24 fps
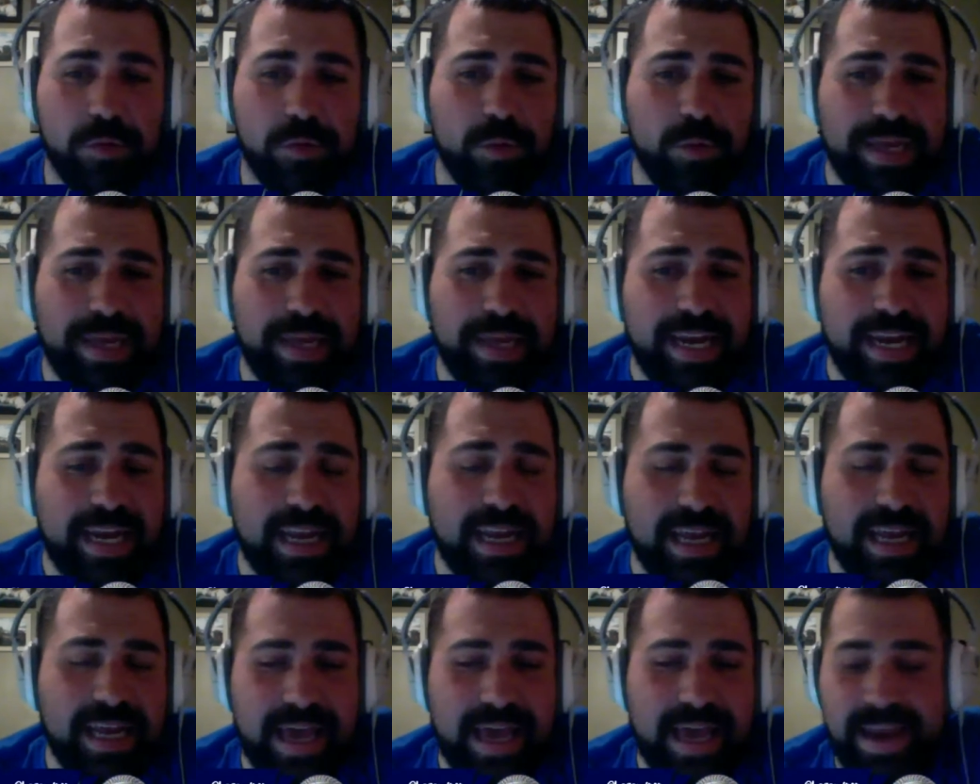didn't
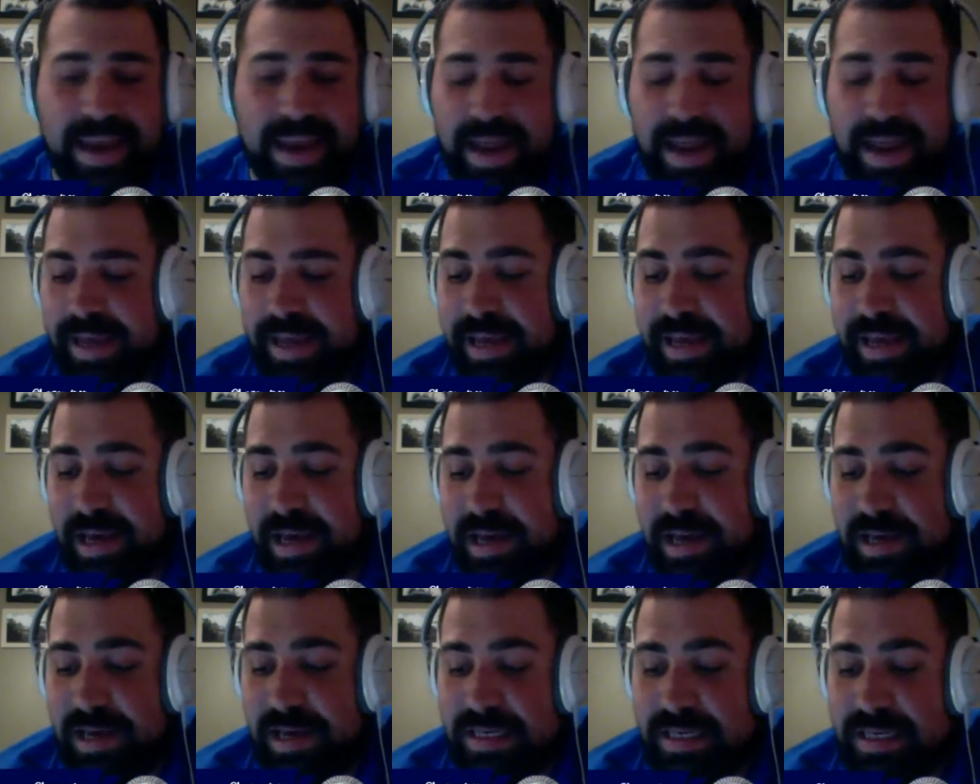get any
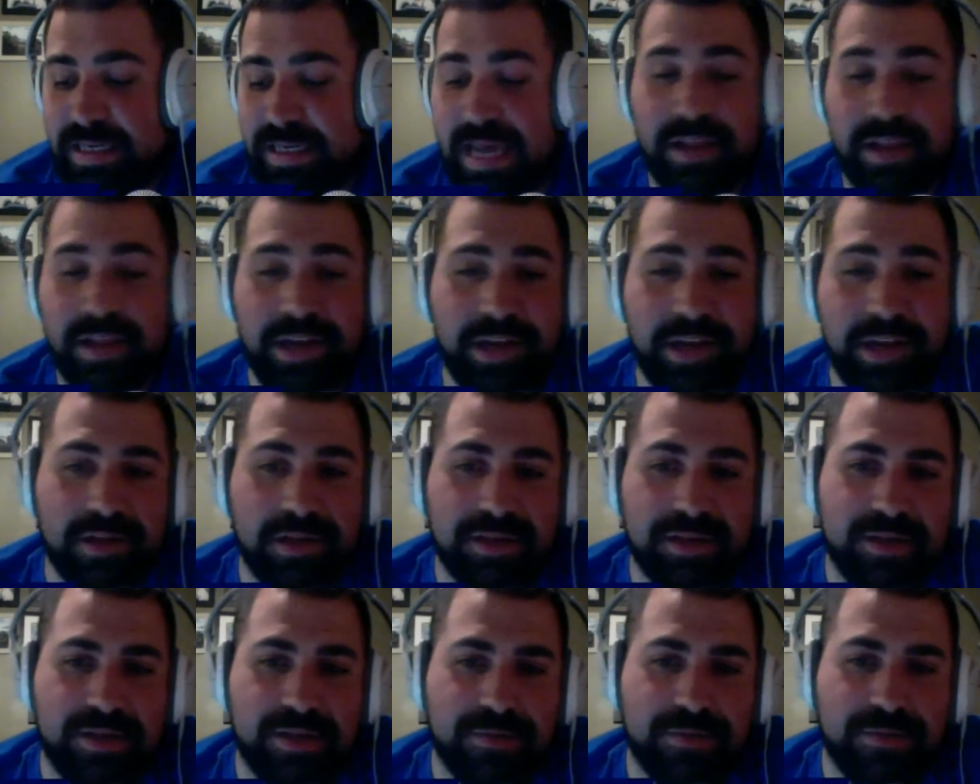Silent Hills,
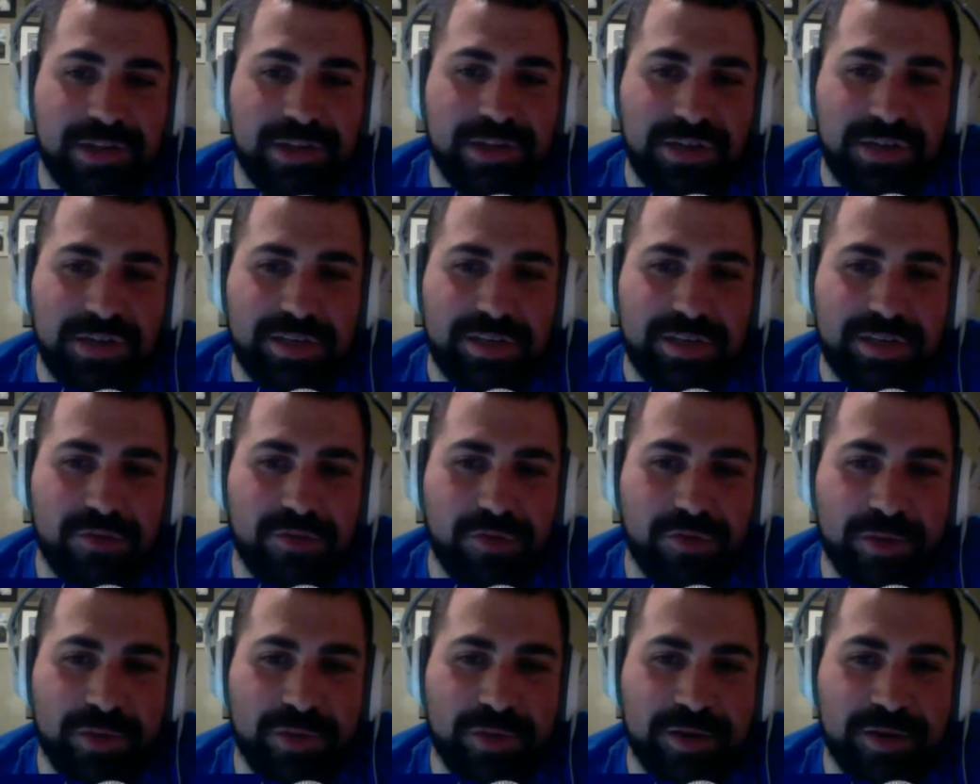which was the
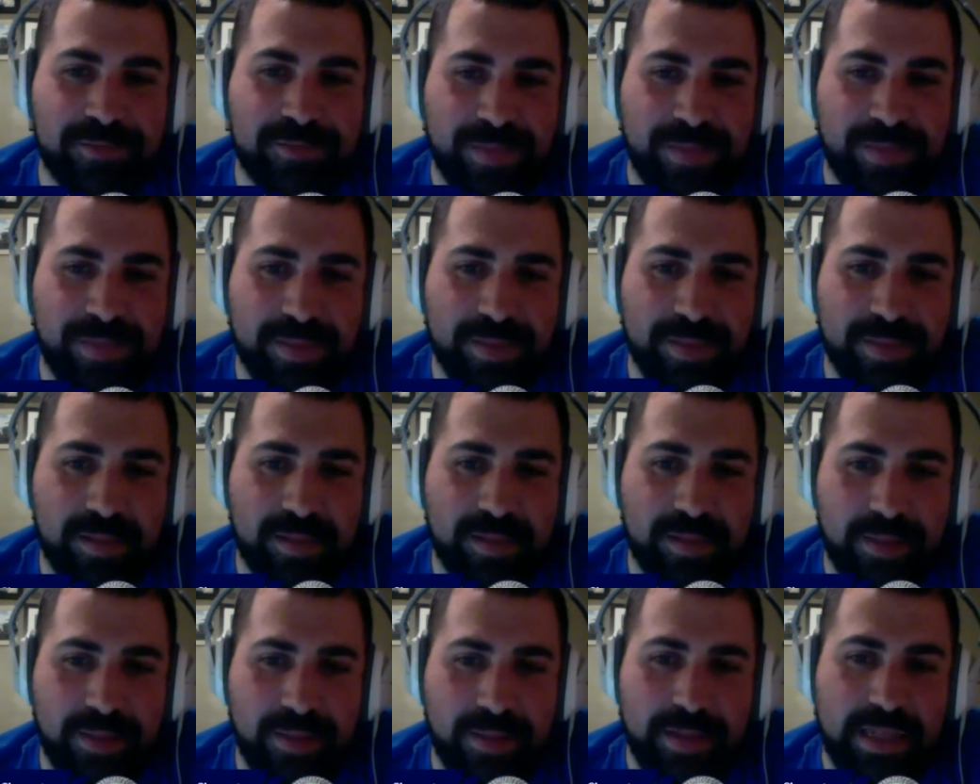rumor. I
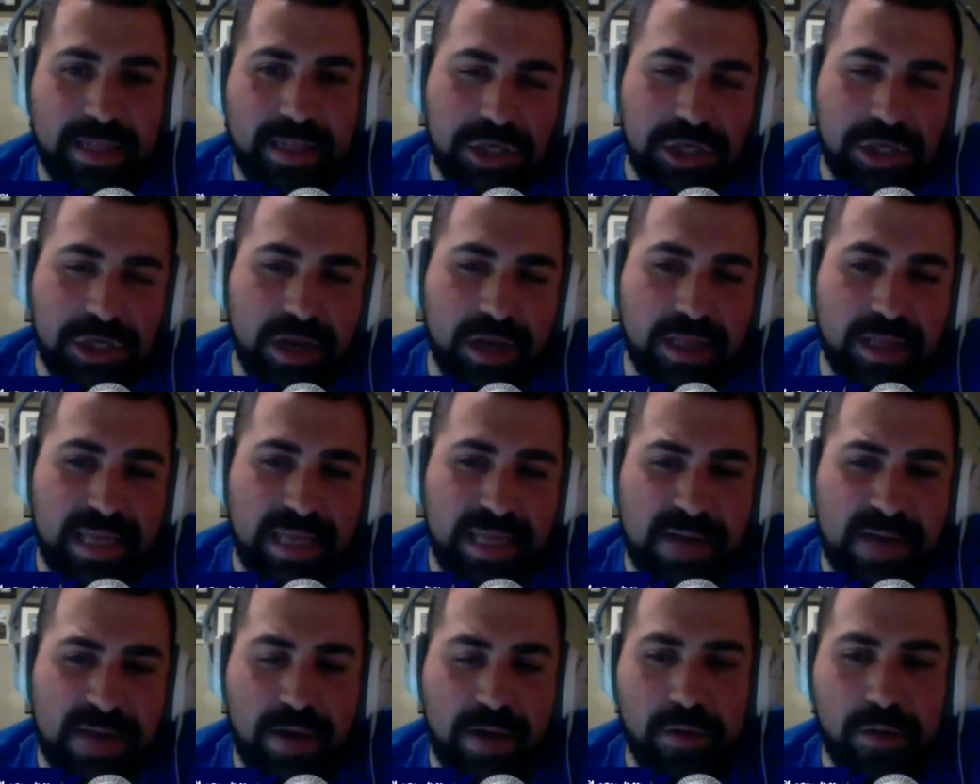mean, they shut it down
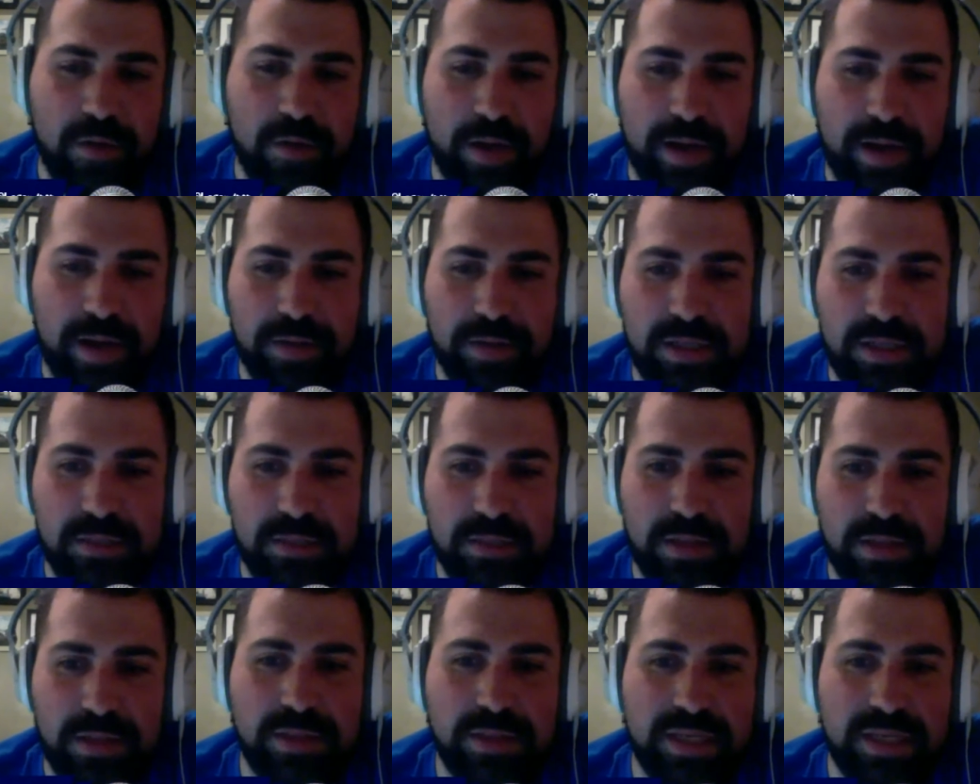right away, but sometimes